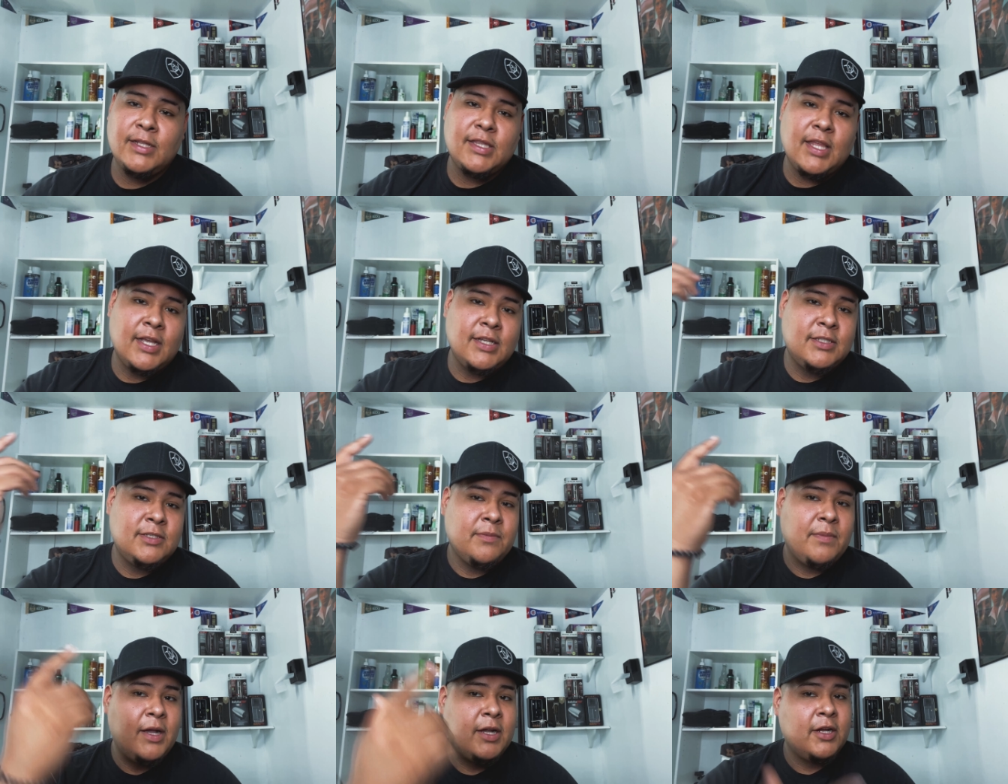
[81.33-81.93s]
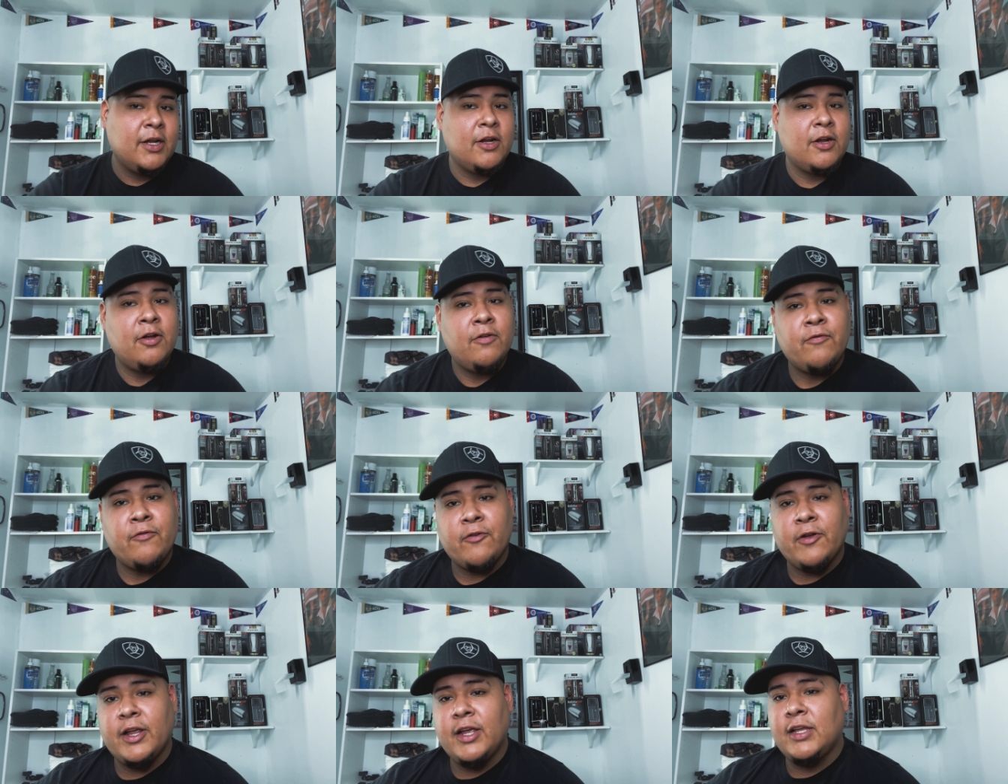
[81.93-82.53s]
Thanks to my
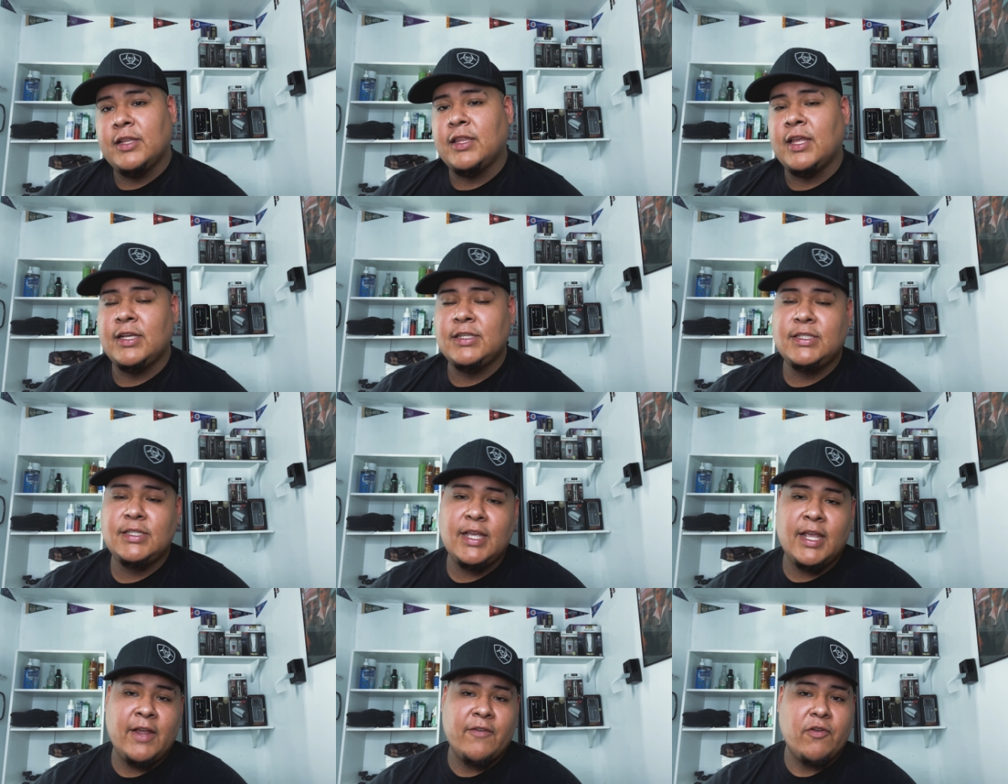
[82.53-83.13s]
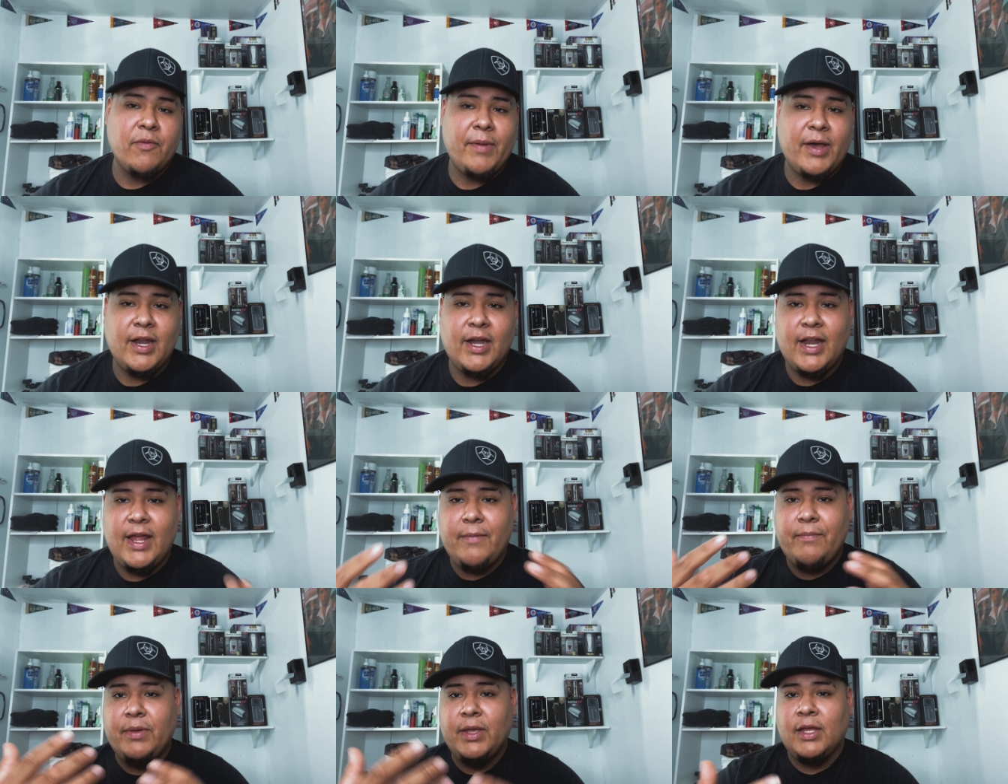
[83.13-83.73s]
girlfriend. Thanks to everybody
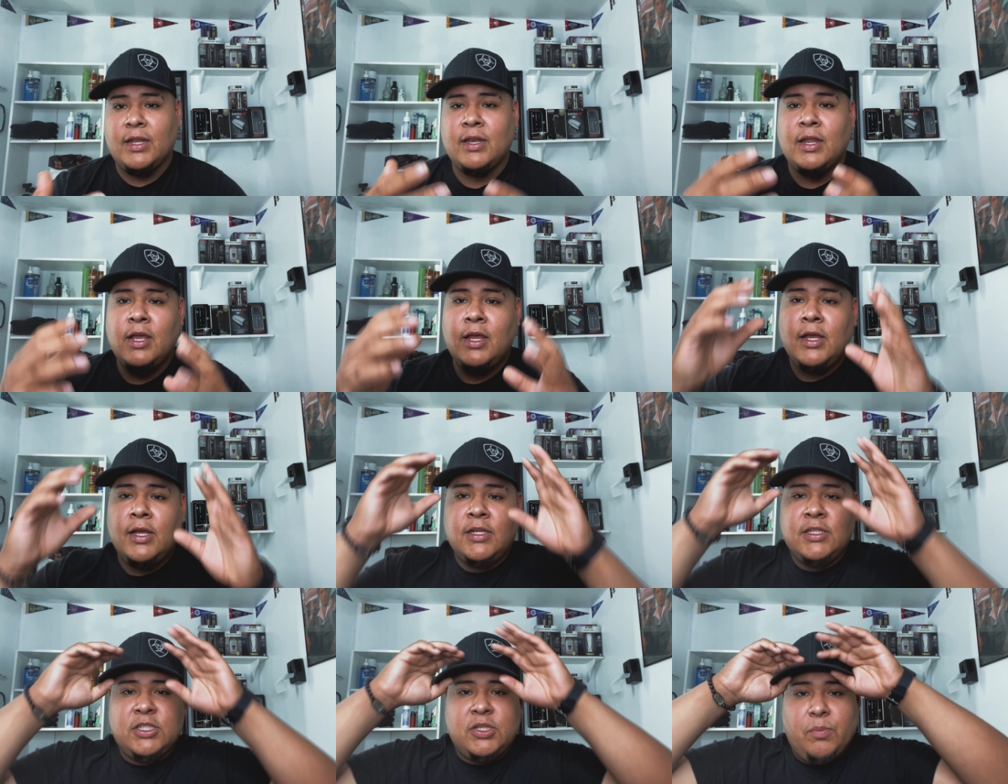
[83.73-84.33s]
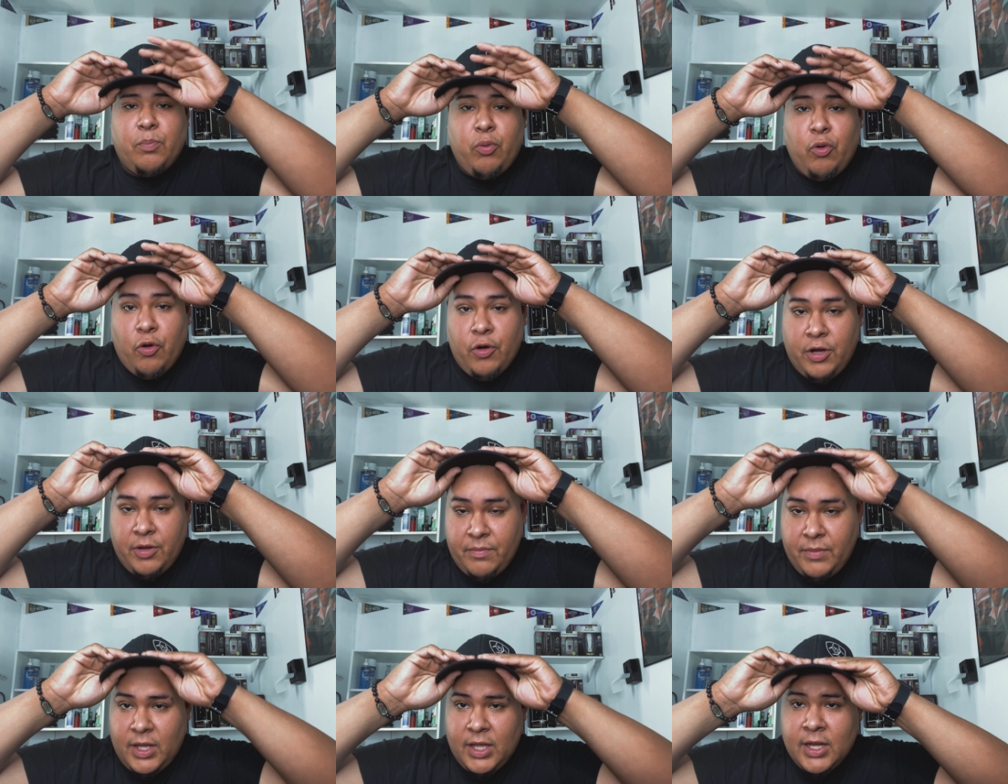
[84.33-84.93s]
that been
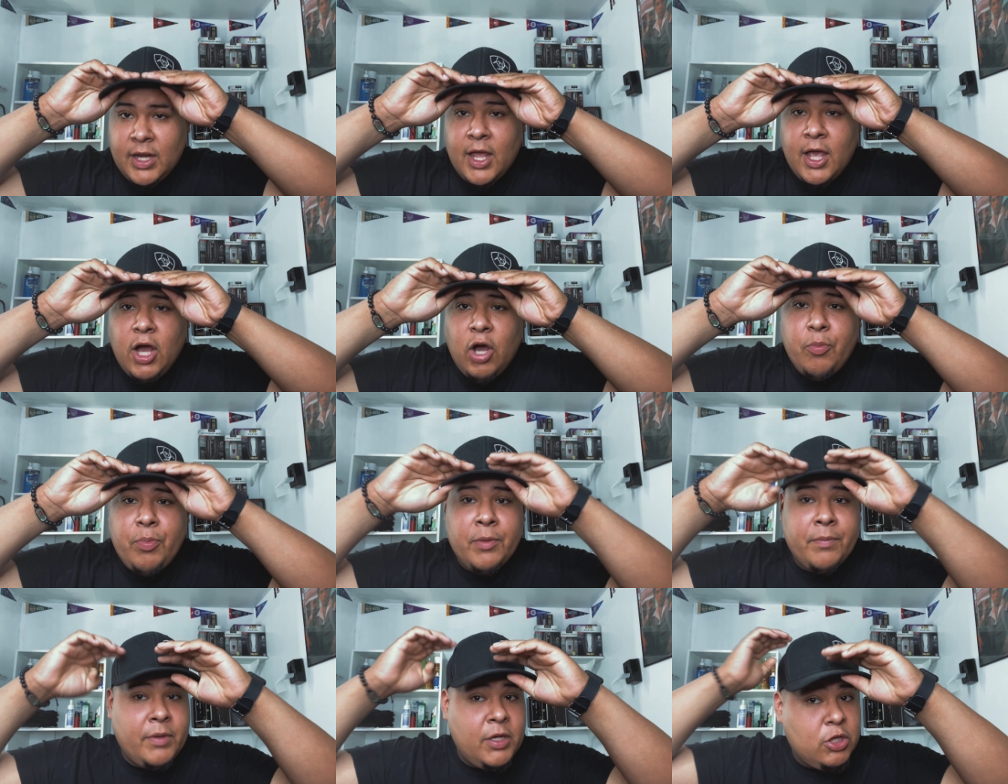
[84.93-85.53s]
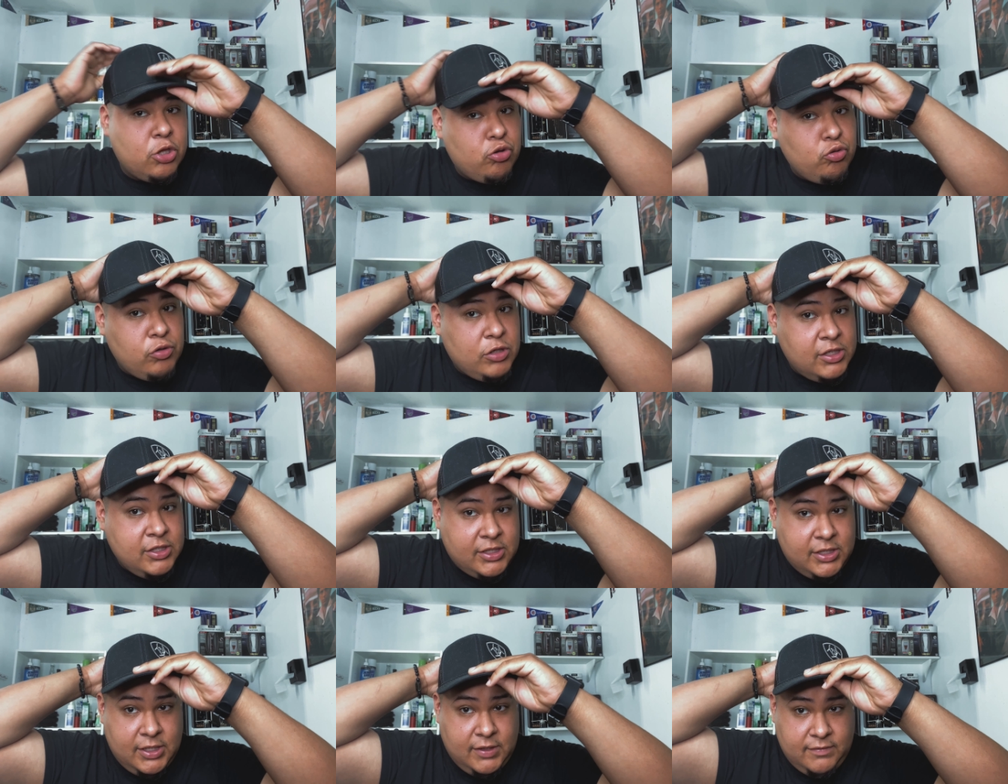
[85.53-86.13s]
supporting me and helping me through
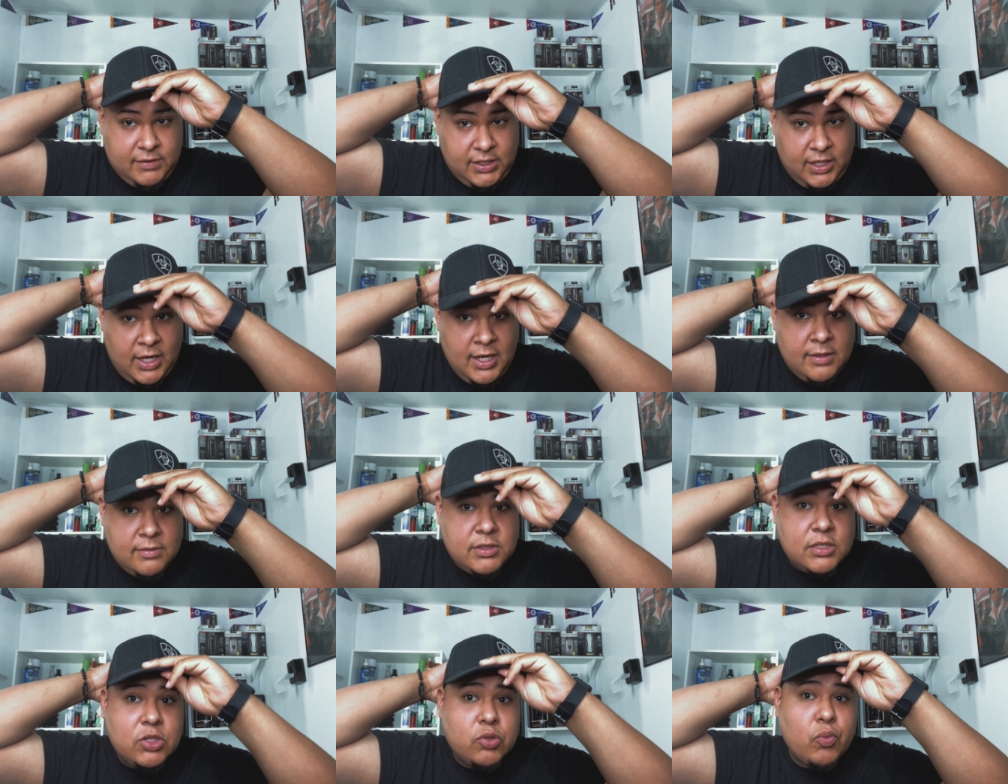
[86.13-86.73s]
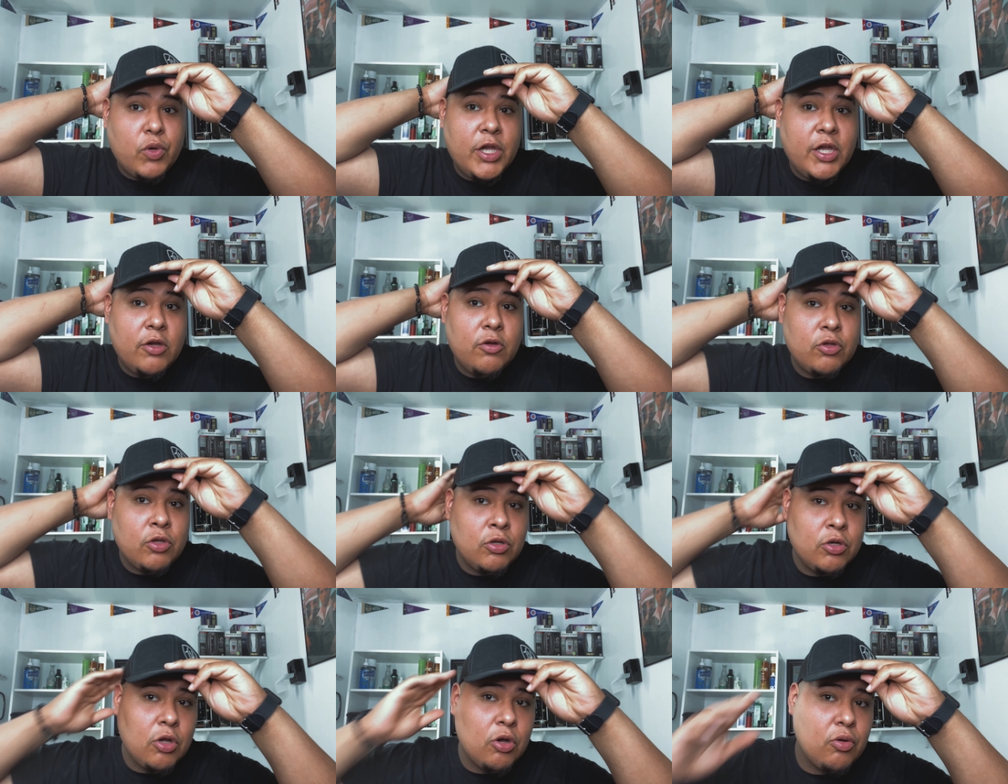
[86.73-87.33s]
these tough times as well,
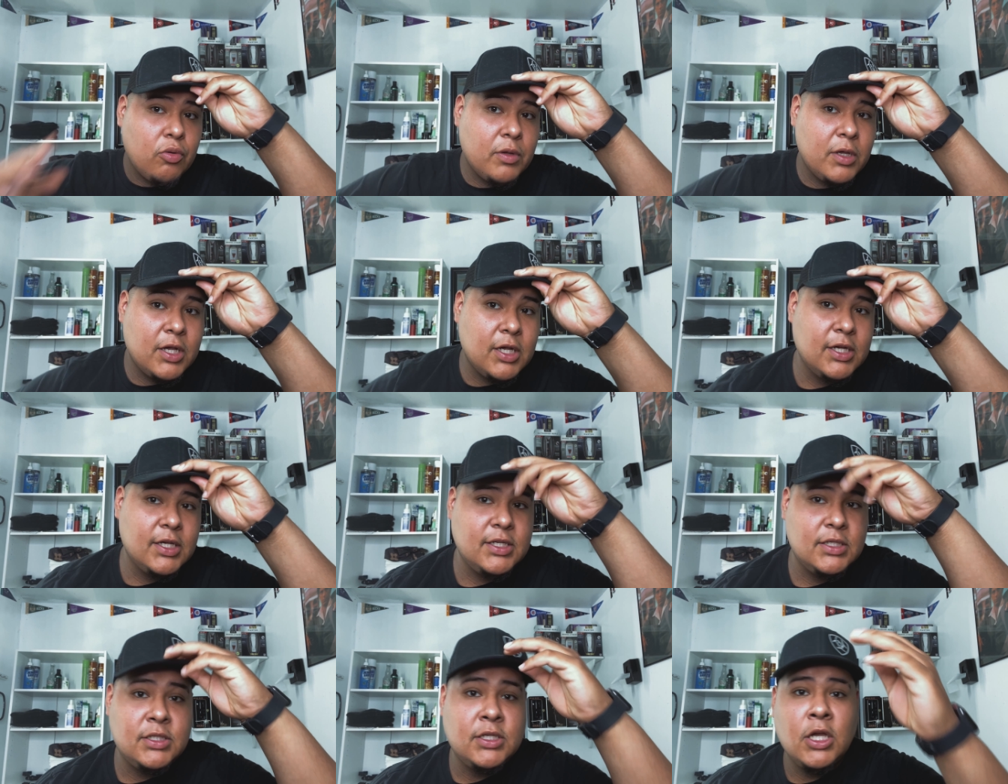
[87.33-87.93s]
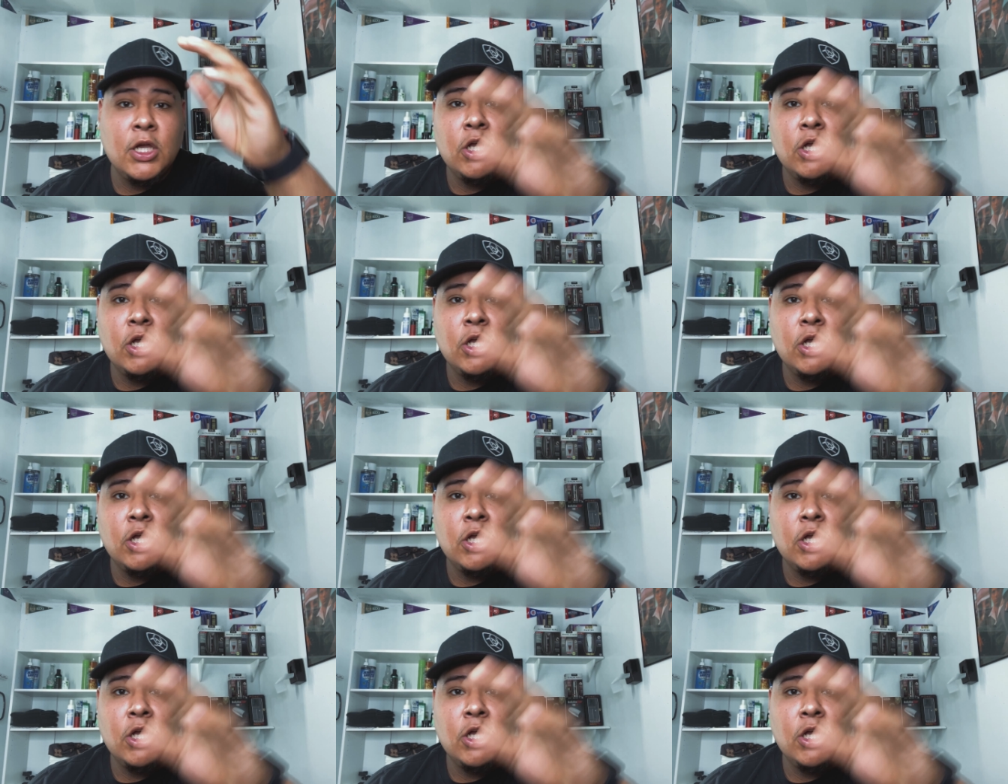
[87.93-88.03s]
you know, because